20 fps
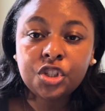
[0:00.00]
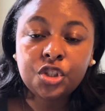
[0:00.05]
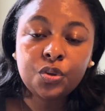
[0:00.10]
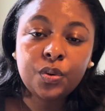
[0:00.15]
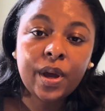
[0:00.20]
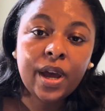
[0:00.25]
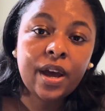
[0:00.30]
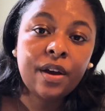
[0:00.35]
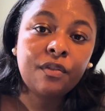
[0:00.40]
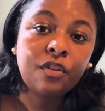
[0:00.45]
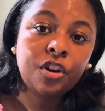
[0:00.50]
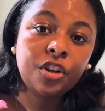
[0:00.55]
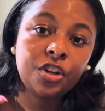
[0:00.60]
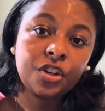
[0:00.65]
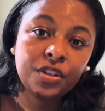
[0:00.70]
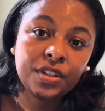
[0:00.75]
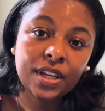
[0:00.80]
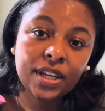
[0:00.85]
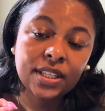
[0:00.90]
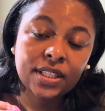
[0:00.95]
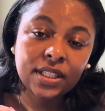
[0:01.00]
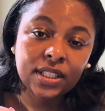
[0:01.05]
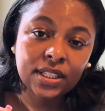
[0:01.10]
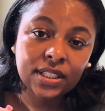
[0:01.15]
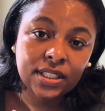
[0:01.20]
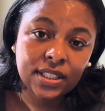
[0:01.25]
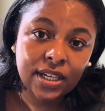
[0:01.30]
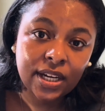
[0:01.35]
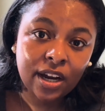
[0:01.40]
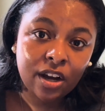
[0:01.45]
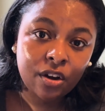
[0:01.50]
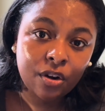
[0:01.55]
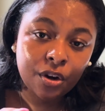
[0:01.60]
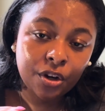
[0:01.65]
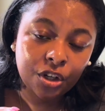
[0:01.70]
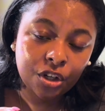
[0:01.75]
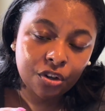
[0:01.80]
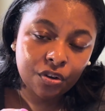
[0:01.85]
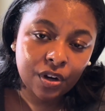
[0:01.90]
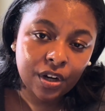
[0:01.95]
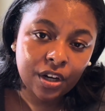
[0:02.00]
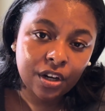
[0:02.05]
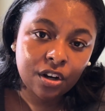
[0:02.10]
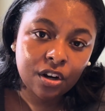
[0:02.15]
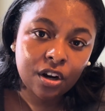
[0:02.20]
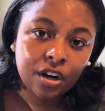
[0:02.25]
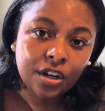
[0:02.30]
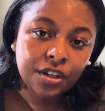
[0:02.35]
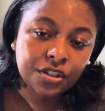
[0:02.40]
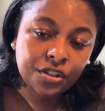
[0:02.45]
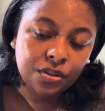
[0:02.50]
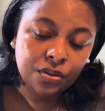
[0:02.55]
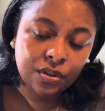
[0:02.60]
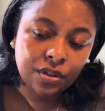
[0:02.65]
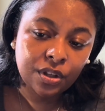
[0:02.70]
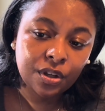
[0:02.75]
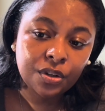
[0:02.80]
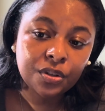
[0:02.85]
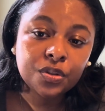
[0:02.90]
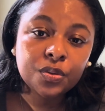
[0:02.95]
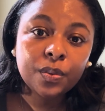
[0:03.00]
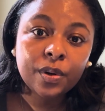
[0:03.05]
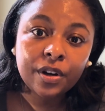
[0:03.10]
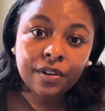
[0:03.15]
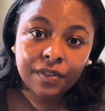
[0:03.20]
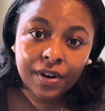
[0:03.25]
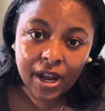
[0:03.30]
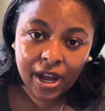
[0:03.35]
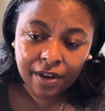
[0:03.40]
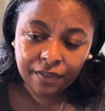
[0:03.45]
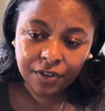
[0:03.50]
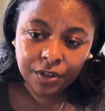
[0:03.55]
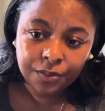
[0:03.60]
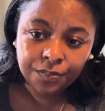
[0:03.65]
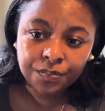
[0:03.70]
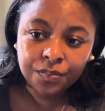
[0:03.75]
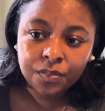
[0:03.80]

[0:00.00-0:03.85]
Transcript: you have all your debts listed out, all your credit cards, student loans, whatever have you.